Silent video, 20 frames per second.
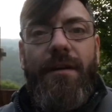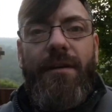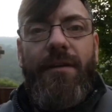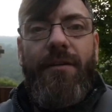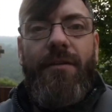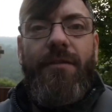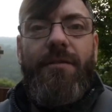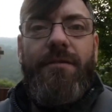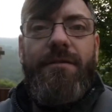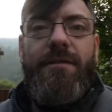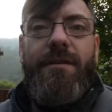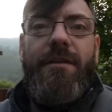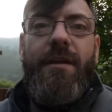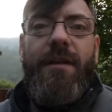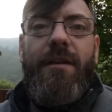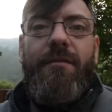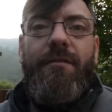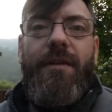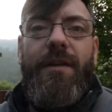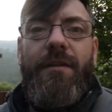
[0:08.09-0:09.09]
Here's
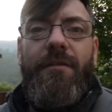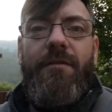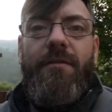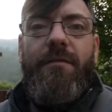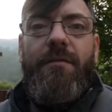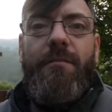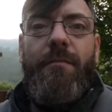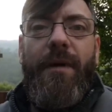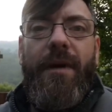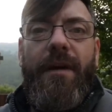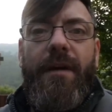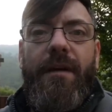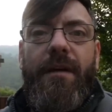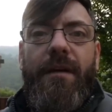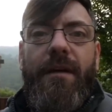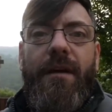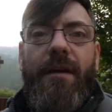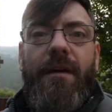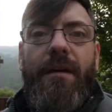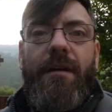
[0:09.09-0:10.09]
another video of
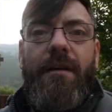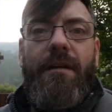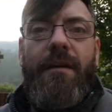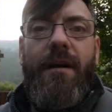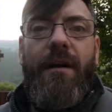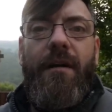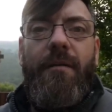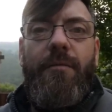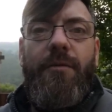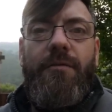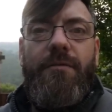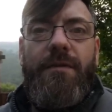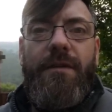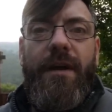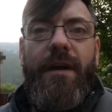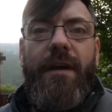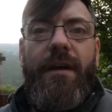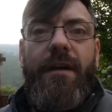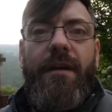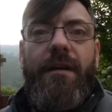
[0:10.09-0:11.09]
my car boot
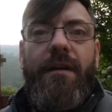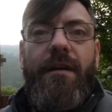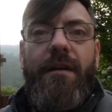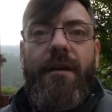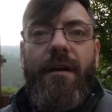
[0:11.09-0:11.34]
day.